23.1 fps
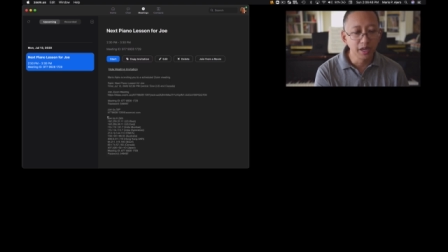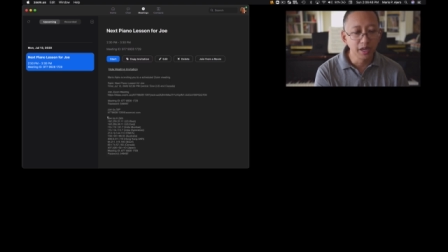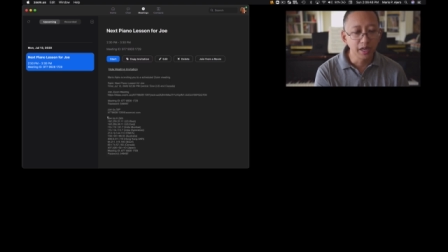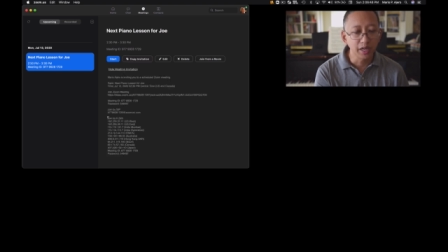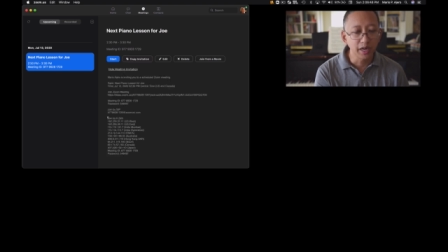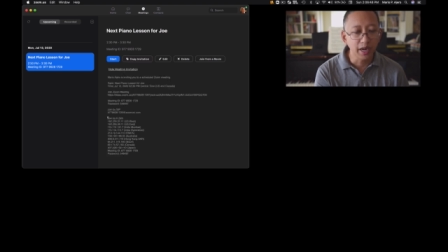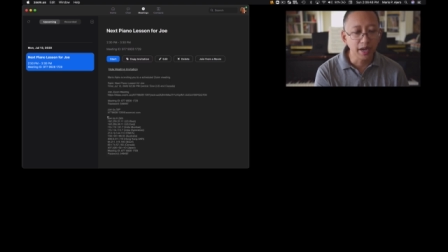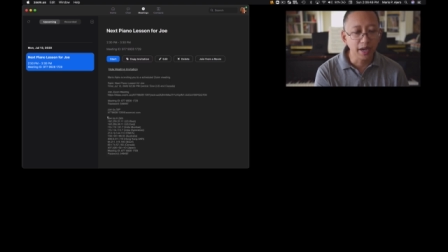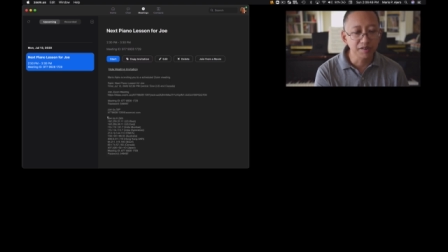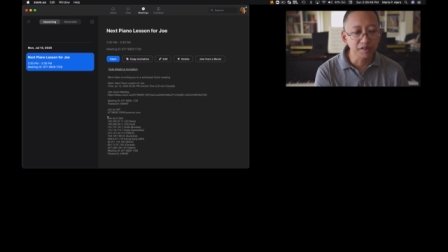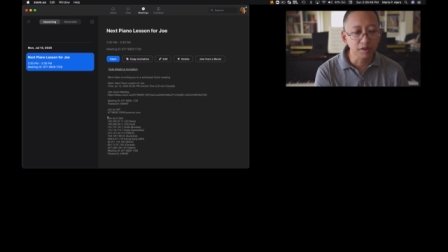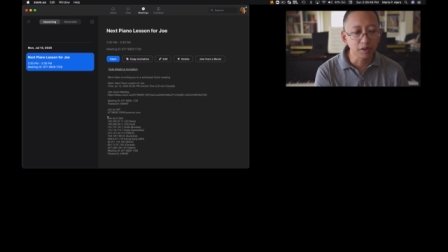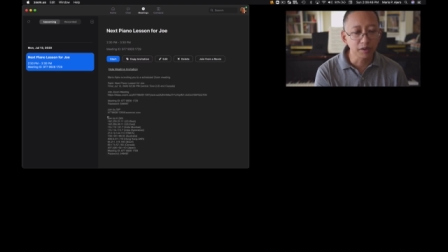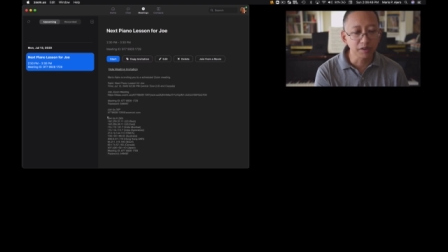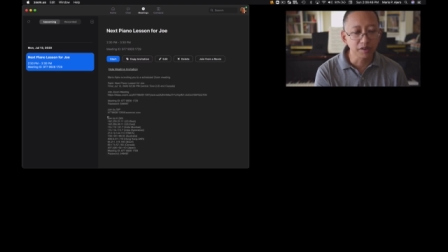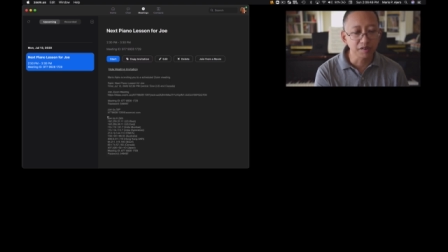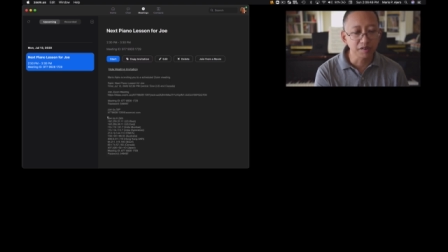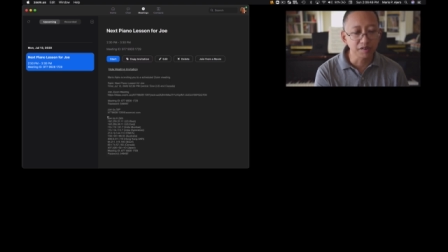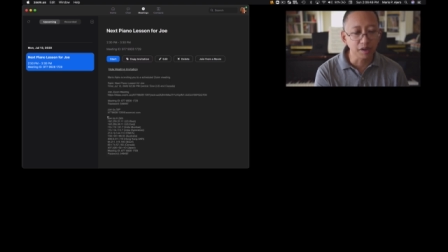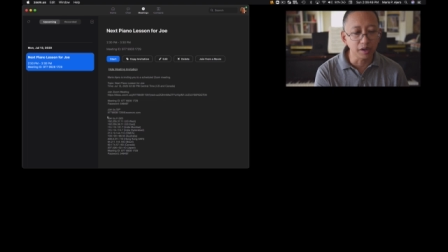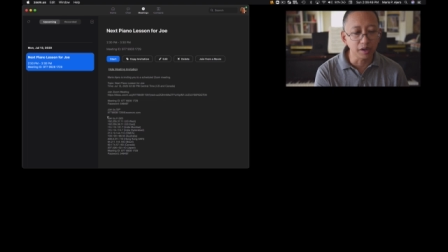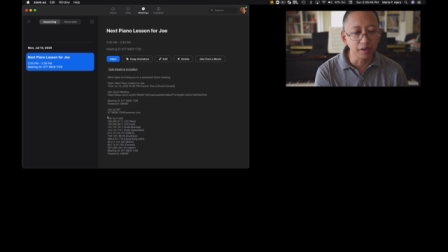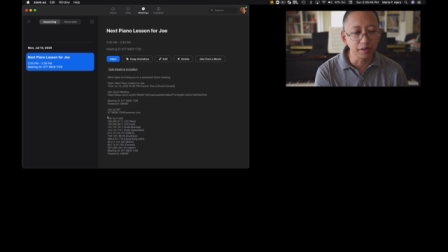It has all
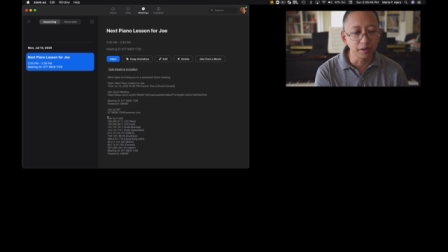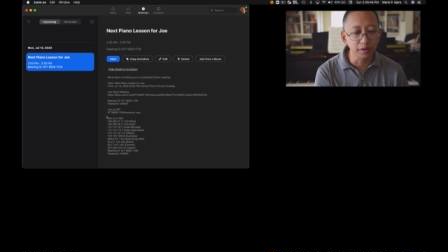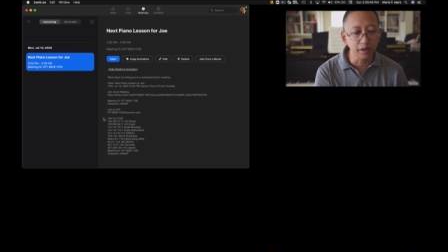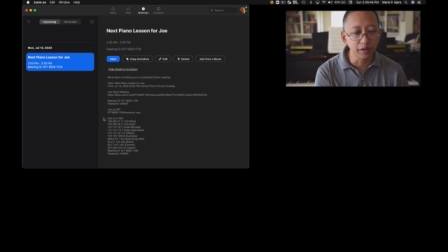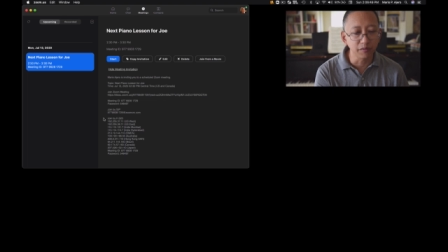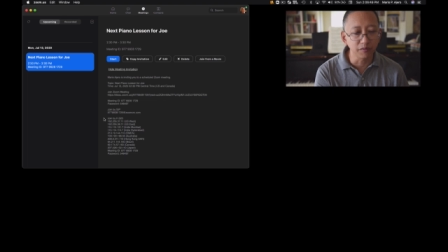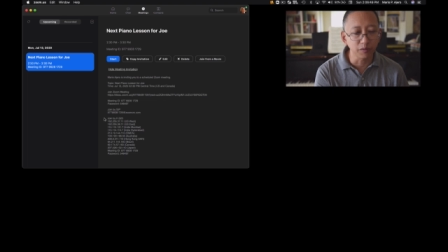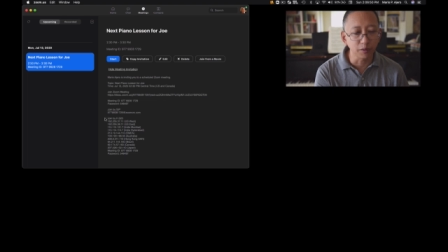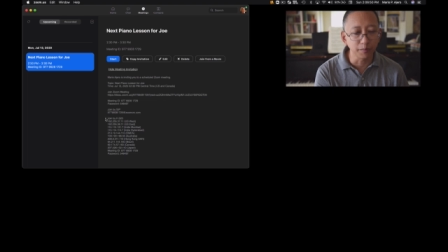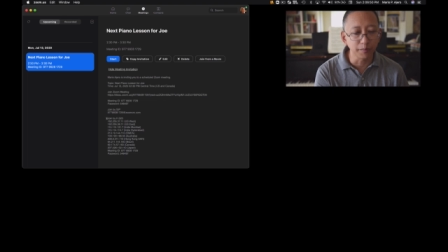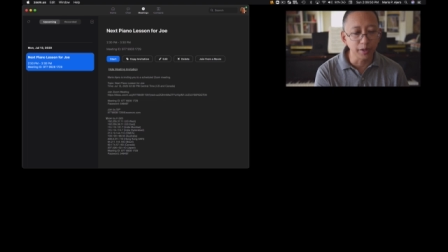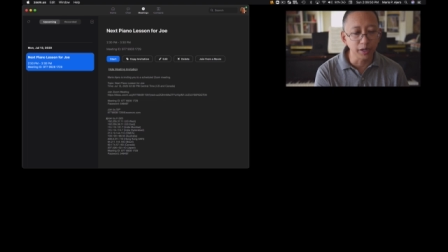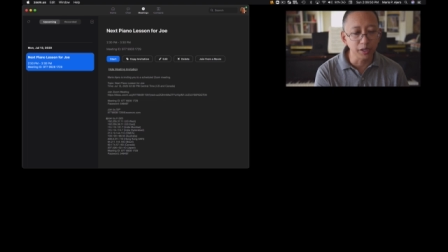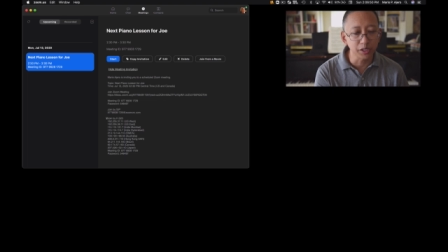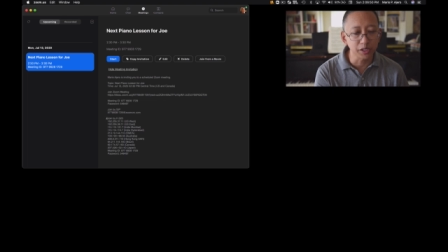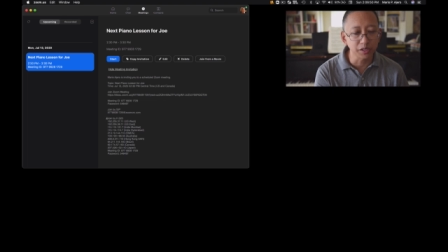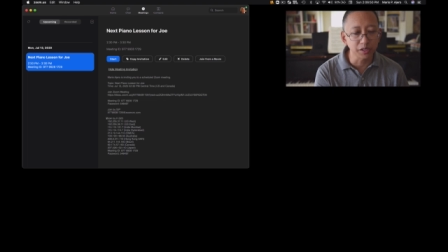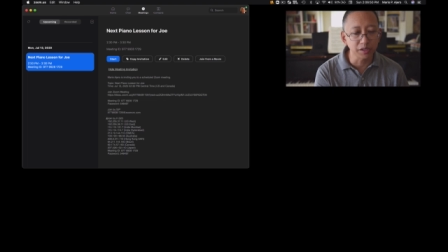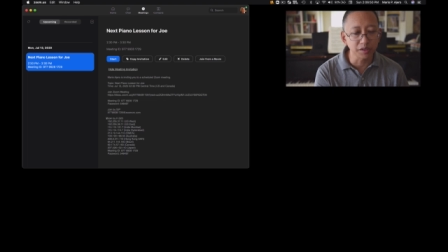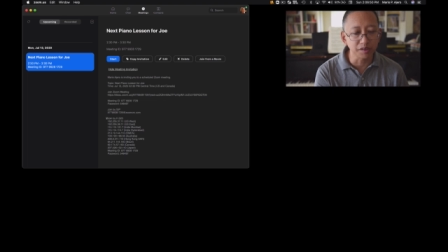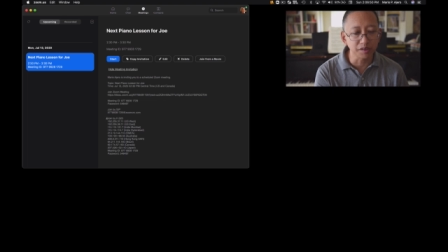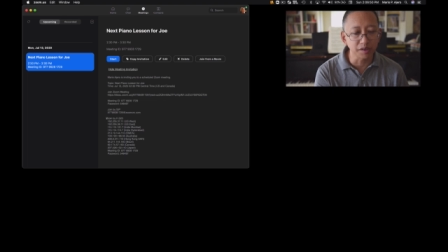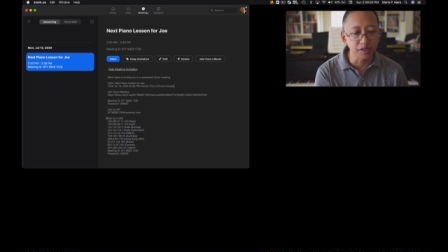this other
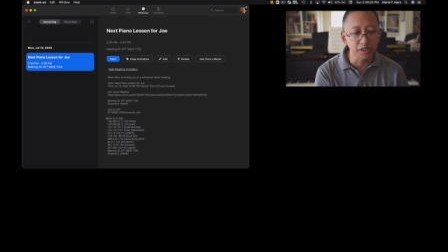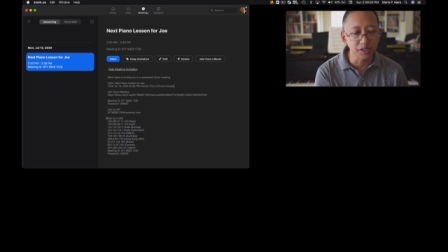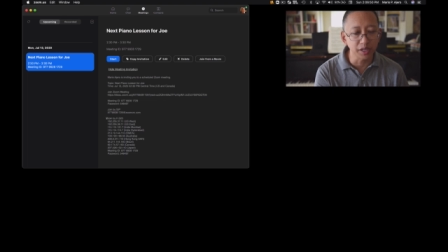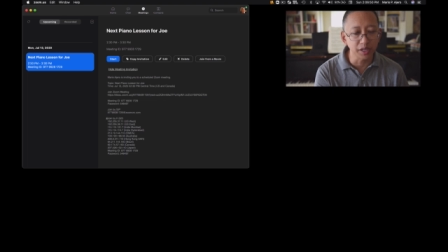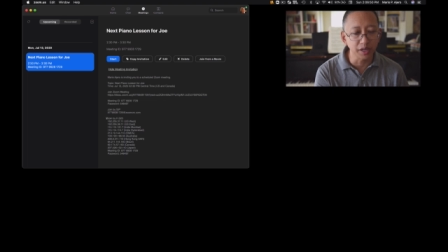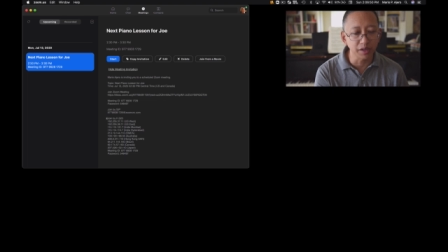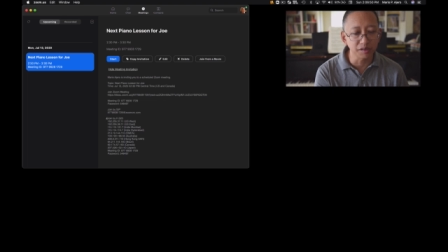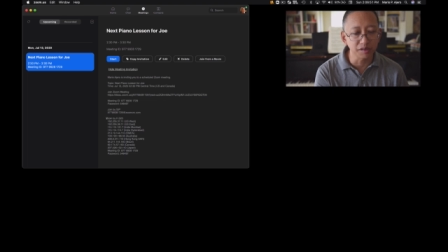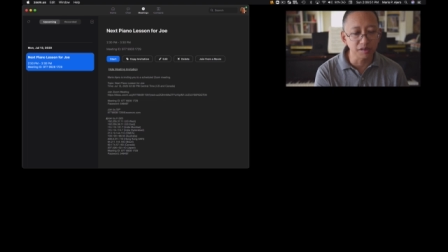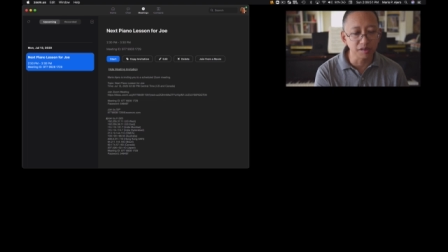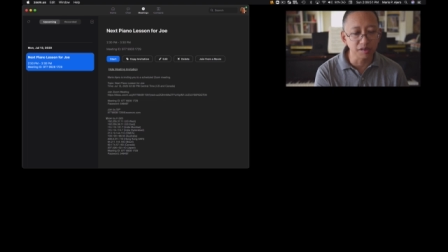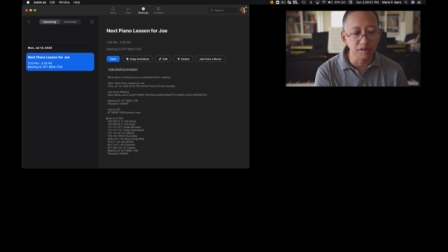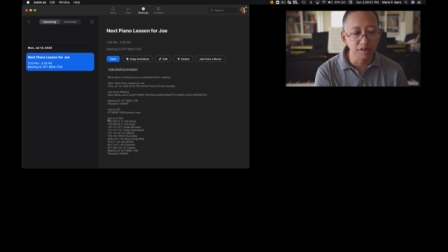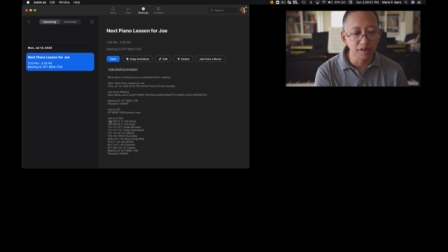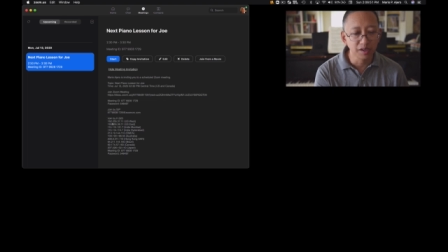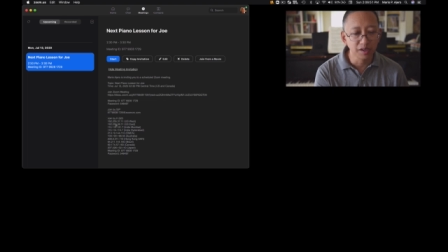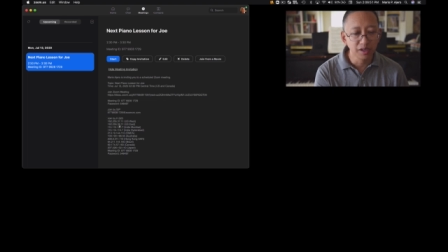information such as